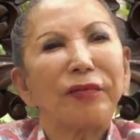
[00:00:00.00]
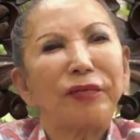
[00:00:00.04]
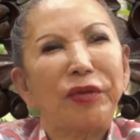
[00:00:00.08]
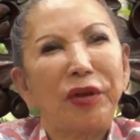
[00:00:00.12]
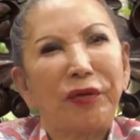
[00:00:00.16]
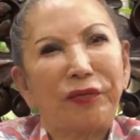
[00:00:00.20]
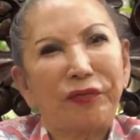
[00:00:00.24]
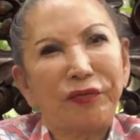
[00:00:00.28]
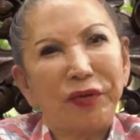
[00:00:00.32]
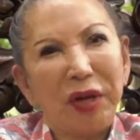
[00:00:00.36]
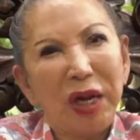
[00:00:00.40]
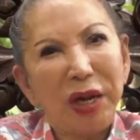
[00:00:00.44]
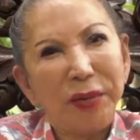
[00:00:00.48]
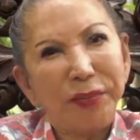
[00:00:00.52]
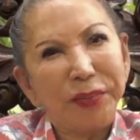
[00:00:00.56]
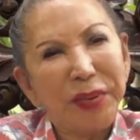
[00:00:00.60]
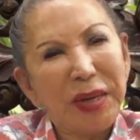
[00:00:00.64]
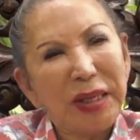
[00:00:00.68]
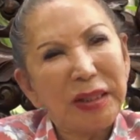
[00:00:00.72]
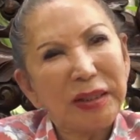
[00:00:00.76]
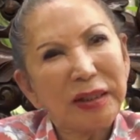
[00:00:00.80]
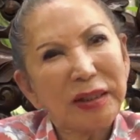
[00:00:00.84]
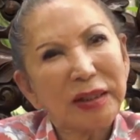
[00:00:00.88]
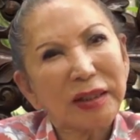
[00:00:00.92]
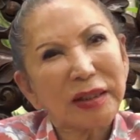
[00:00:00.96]
The
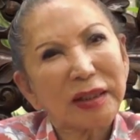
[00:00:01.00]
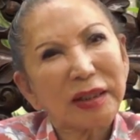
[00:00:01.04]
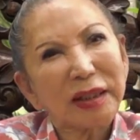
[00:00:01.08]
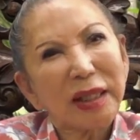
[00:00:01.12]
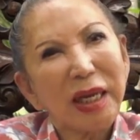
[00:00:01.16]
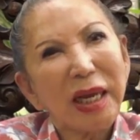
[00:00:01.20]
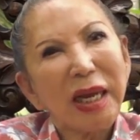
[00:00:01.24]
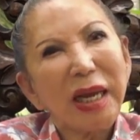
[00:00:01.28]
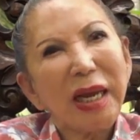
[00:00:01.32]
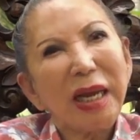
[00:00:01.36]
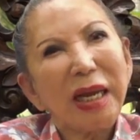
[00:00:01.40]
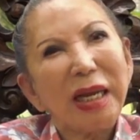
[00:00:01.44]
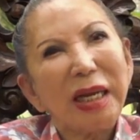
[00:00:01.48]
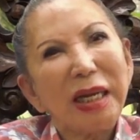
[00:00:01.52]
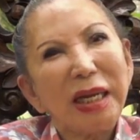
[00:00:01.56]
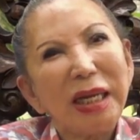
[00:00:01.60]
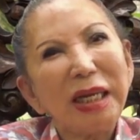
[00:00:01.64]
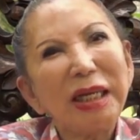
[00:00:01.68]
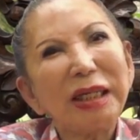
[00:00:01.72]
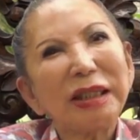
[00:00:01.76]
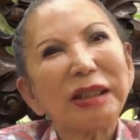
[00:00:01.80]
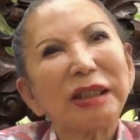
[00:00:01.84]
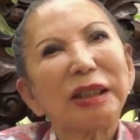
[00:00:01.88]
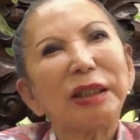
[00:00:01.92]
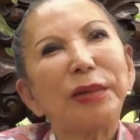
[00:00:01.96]
Philippines
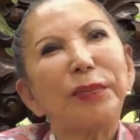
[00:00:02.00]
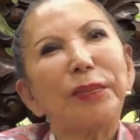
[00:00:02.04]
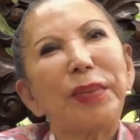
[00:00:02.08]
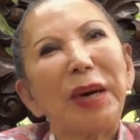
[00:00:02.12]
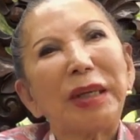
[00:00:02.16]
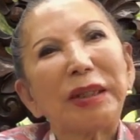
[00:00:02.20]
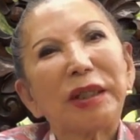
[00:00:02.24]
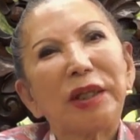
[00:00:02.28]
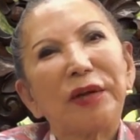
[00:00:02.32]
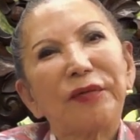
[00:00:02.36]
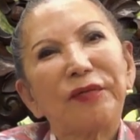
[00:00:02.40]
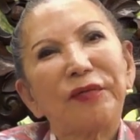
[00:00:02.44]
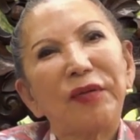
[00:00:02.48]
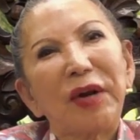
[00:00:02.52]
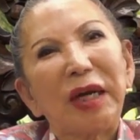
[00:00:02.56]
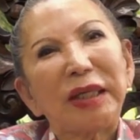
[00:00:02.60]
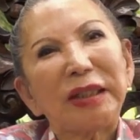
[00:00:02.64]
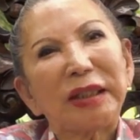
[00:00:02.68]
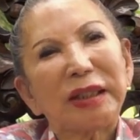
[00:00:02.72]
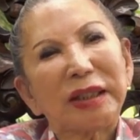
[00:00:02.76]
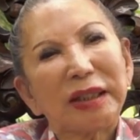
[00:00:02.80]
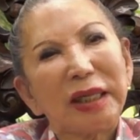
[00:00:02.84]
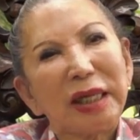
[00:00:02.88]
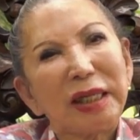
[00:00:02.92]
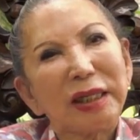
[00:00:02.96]
is the
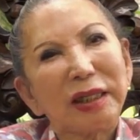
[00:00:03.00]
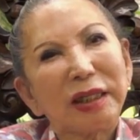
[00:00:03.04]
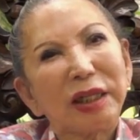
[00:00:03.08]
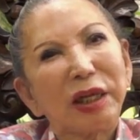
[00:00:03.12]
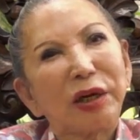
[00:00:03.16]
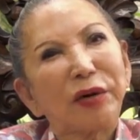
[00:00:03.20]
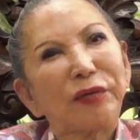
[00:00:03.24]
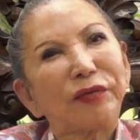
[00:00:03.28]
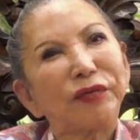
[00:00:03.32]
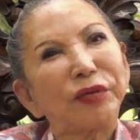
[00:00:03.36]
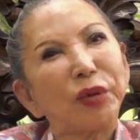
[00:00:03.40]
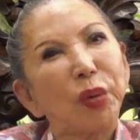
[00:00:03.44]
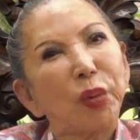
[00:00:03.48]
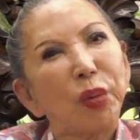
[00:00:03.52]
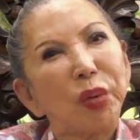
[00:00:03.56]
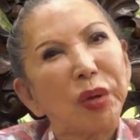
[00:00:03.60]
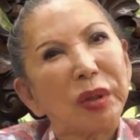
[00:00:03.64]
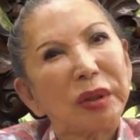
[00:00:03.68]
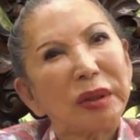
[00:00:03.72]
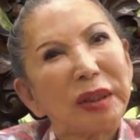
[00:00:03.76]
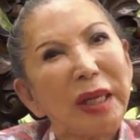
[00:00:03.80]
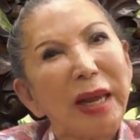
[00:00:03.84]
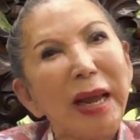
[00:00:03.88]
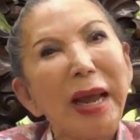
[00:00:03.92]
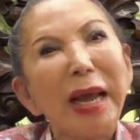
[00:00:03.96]
butterfly center of the
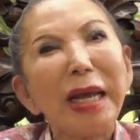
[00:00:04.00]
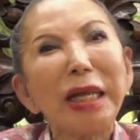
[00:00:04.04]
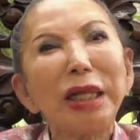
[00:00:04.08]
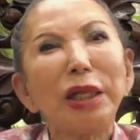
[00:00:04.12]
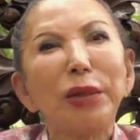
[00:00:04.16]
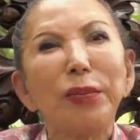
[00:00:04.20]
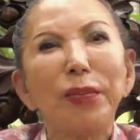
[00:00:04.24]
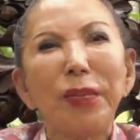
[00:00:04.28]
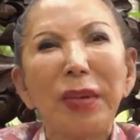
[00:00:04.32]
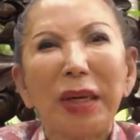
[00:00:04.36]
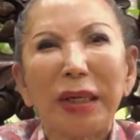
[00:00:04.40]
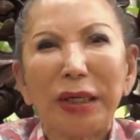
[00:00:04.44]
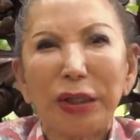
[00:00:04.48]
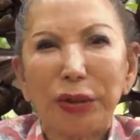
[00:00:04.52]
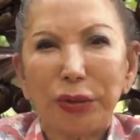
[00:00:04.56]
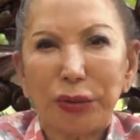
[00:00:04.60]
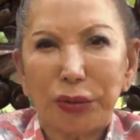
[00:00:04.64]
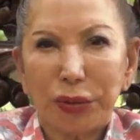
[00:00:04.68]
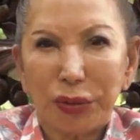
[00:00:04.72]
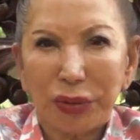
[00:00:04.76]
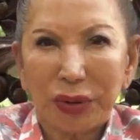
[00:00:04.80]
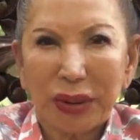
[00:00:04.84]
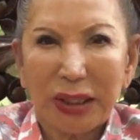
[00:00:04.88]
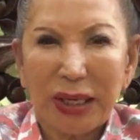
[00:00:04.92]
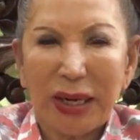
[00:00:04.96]
world, and
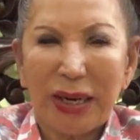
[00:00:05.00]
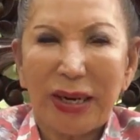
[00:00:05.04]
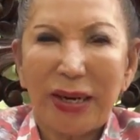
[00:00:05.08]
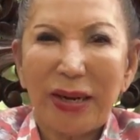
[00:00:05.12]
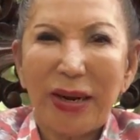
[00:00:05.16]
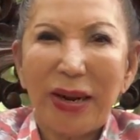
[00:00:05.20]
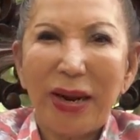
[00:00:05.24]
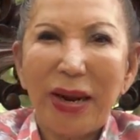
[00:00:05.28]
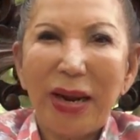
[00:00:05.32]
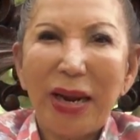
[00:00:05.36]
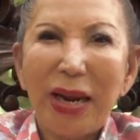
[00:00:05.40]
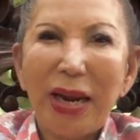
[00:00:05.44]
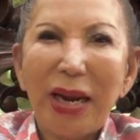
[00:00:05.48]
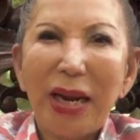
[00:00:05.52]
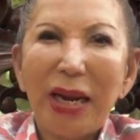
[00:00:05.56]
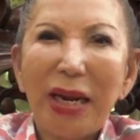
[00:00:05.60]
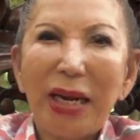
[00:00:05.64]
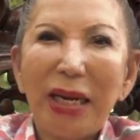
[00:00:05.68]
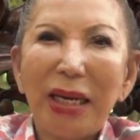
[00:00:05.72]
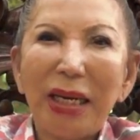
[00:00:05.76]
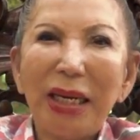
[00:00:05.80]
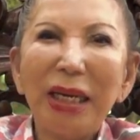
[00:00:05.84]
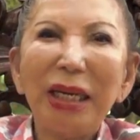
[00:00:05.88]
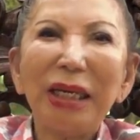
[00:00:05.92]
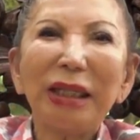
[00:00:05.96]
Marinduque
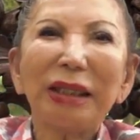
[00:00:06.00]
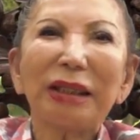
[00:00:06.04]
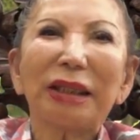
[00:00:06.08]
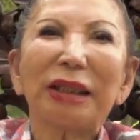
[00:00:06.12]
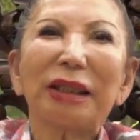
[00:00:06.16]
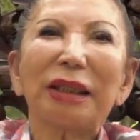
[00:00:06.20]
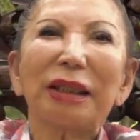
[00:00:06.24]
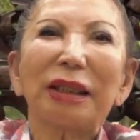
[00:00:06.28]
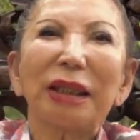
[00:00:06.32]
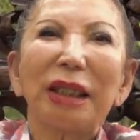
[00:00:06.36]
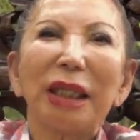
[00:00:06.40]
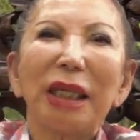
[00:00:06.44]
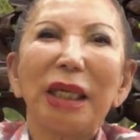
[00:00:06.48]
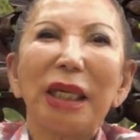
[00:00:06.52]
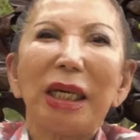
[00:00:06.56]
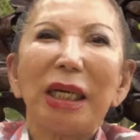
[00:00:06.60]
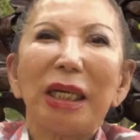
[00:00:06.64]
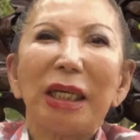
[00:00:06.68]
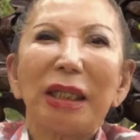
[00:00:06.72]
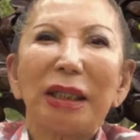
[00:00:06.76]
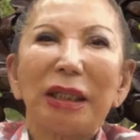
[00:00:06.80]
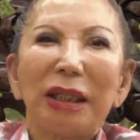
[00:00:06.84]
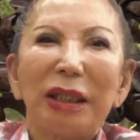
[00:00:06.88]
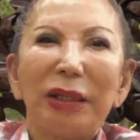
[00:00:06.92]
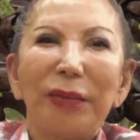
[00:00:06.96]
is
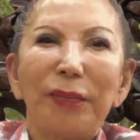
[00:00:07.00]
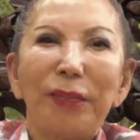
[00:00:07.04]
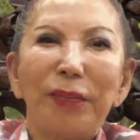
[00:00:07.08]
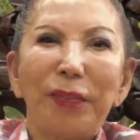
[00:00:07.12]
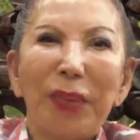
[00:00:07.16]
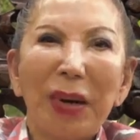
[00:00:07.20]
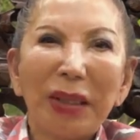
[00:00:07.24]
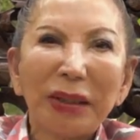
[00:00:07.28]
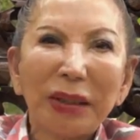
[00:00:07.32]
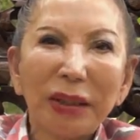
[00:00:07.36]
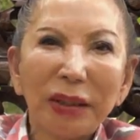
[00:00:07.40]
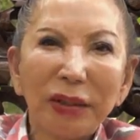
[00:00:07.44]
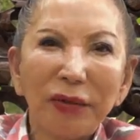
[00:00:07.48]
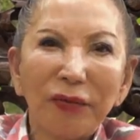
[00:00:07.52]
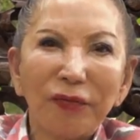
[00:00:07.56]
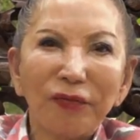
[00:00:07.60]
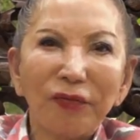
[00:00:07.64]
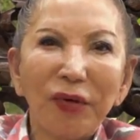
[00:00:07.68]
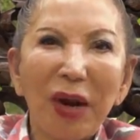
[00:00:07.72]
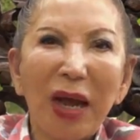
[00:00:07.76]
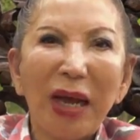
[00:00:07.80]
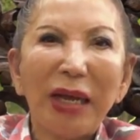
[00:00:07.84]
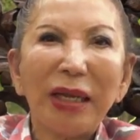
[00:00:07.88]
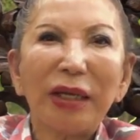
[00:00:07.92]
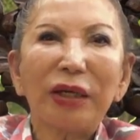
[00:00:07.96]
the
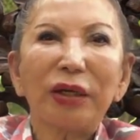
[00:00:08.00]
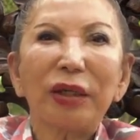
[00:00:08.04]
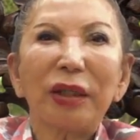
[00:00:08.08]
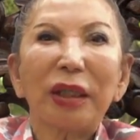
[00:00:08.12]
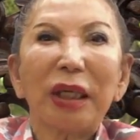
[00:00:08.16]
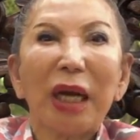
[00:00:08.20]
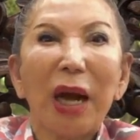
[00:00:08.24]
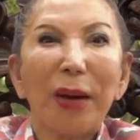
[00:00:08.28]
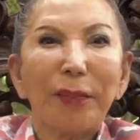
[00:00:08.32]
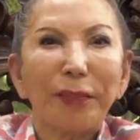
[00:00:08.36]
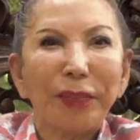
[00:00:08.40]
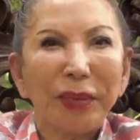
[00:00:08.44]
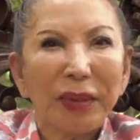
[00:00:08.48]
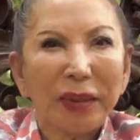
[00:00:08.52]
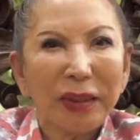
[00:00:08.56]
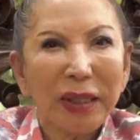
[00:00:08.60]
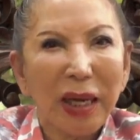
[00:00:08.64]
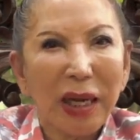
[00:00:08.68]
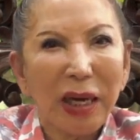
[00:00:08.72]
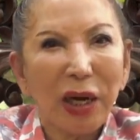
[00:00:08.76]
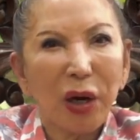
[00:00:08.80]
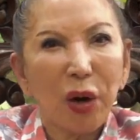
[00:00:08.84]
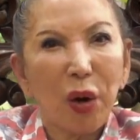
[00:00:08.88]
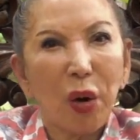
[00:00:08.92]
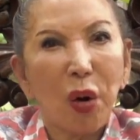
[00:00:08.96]
butterfly
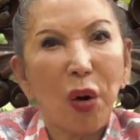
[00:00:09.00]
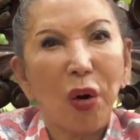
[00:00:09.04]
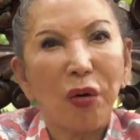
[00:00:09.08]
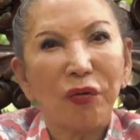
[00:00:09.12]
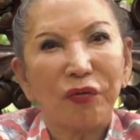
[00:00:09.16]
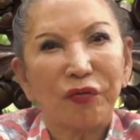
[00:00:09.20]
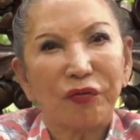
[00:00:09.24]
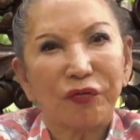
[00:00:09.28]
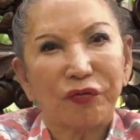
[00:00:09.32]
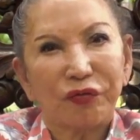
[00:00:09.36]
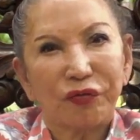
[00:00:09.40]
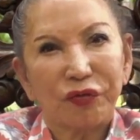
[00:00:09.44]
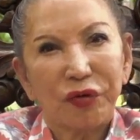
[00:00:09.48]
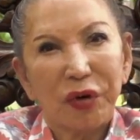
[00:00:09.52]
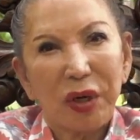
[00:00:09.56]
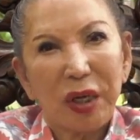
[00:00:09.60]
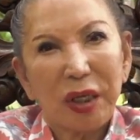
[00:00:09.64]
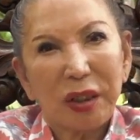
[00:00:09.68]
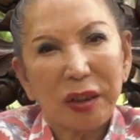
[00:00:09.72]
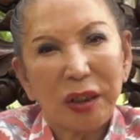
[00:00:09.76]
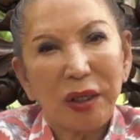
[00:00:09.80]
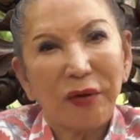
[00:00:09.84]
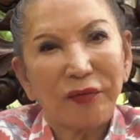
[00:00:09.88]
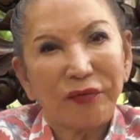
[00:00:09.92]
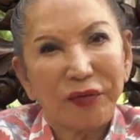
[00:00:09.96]
capital of
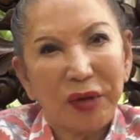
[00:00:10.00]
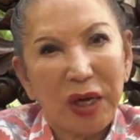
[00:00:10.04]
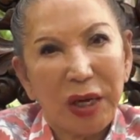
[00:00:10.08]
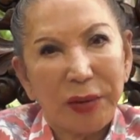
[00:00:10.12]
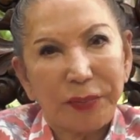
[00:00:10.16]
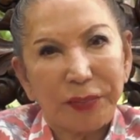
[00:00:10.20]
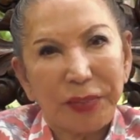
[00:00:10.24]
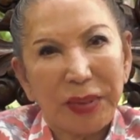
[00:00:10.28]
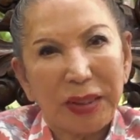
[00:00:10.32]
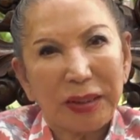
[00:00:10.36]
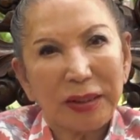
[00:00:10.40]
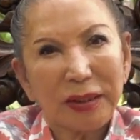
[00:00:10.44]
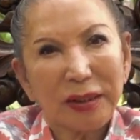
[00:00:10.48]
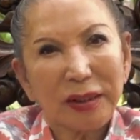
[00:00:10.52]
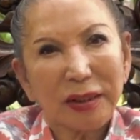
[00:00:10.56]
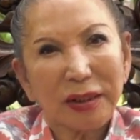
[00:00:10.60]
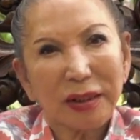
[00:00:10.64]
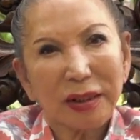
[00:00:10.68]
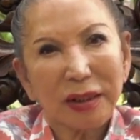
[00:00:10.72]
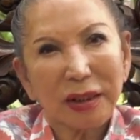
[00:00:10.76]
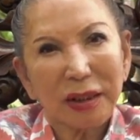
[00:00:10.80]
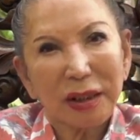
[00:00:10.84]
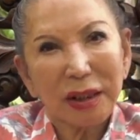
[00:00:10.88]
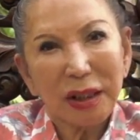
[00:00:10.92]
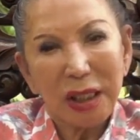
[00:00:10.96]
the
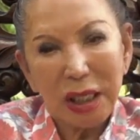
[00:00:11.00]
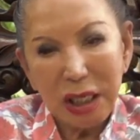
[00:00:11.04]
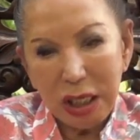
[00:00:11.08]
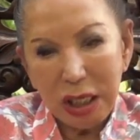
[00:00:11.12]
Philippines.